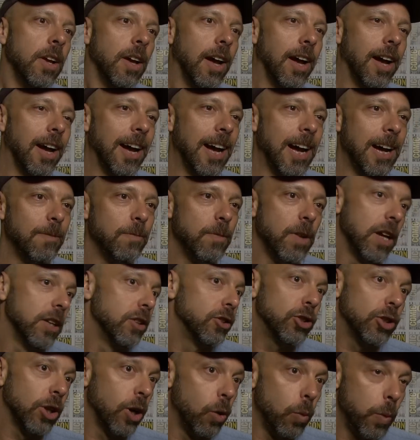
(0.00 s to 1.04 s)
Uh,
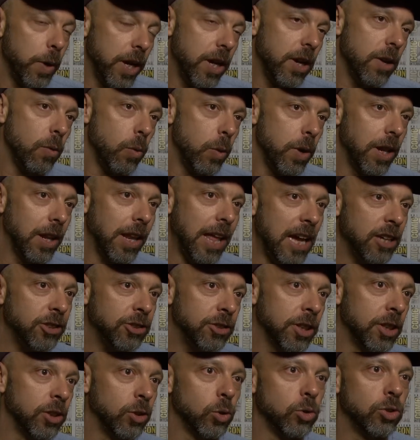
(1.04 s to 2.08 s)
and so we, we
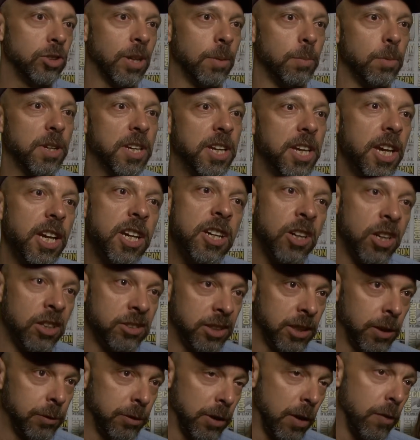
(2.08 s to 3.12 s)
lashed into some key
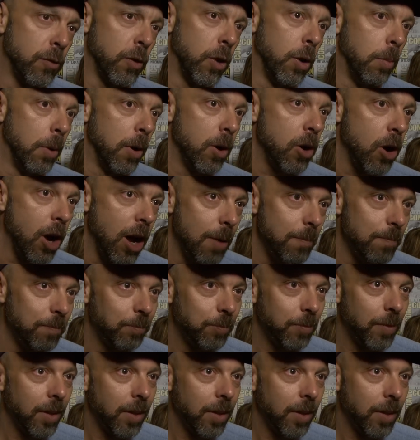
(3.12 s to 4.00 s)
concepts of RoboCop,